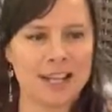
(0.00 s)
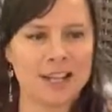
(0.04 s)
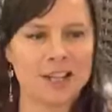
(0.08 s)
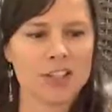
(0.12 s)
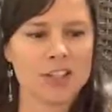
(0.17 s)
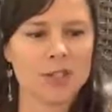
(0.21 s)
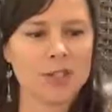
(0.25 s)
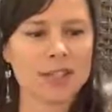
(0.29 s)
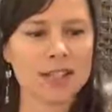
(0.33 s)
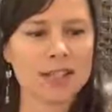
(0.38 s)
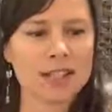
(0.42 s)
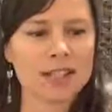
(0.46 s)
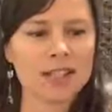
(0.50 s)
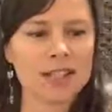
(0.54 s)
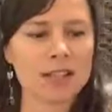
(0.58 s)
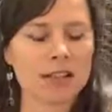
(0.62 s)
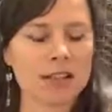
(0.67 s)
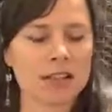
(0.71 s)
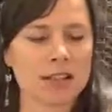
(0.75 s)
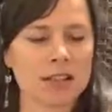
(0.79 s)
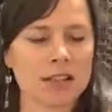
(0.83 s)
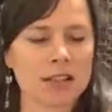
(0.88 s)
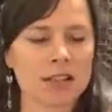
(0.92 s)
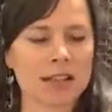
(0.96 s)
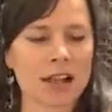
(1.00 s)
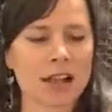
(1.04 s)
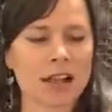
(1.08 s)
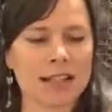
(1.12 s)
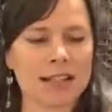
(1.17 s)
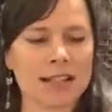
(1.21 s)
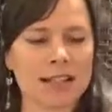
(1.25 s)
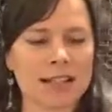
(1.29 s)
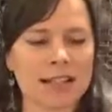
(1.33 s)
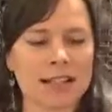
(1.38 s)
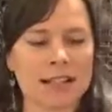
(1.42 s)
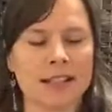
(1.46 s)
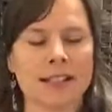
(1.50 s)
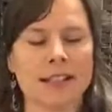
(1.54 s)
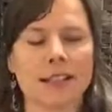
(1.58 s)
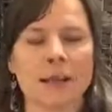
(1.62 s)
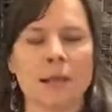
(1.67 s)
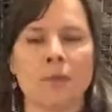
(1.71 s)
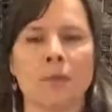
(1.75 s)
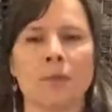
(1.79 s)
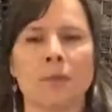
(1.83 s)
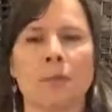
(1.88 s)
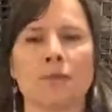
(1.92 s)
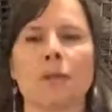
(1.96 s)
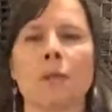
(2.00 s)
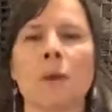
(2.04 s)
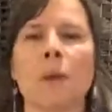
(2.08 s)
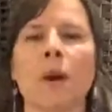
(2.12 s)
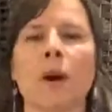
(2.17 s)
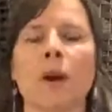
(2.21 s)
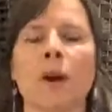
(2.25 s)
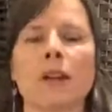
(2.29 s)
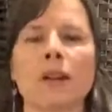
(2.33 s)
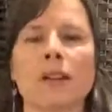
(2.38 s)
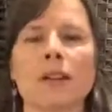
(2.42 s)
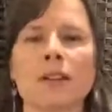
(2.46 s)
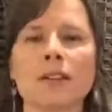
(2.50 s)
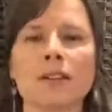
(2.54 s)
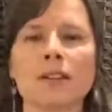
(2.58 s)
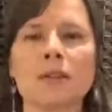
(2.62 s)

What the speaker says: So this ties into number 4.